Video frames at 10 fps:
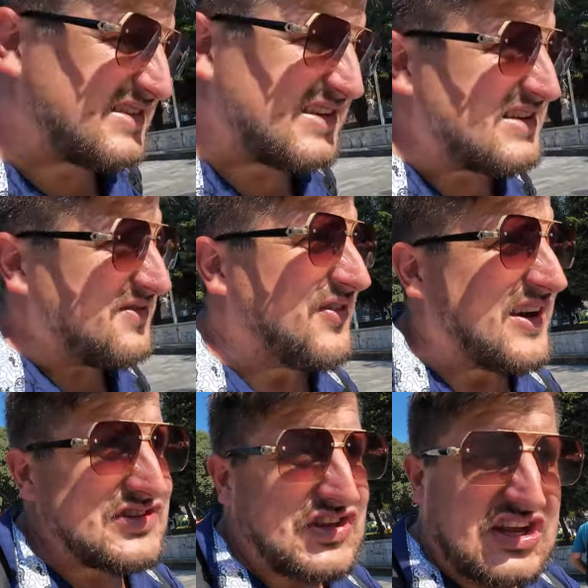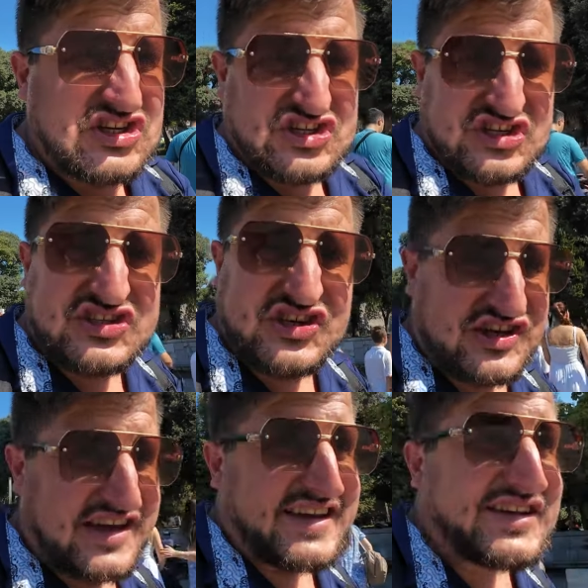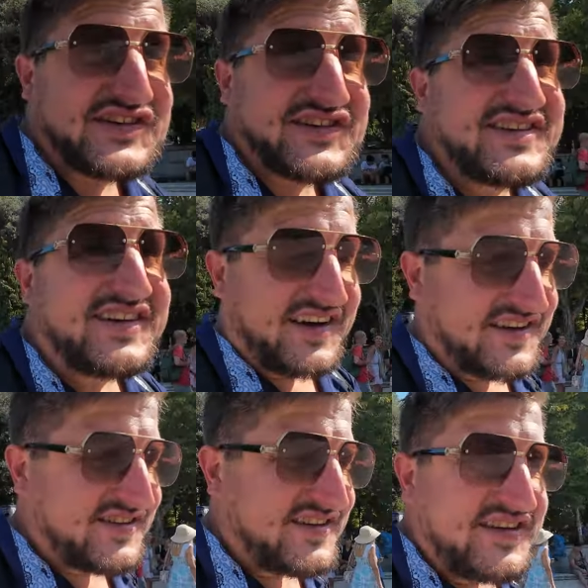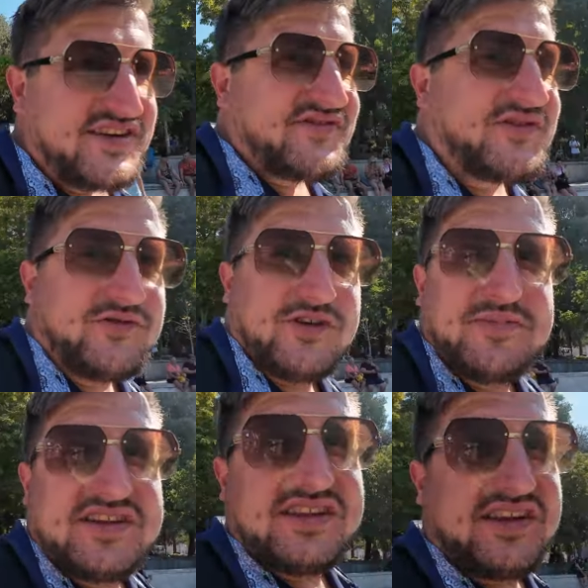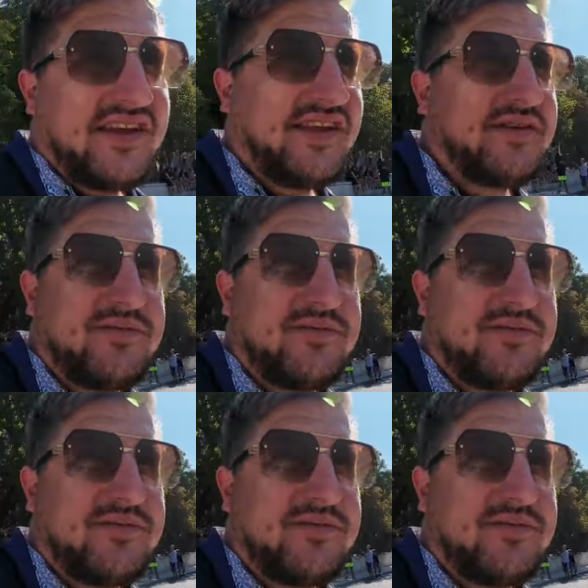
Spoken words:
signifies she's going to get good luck for rubbing the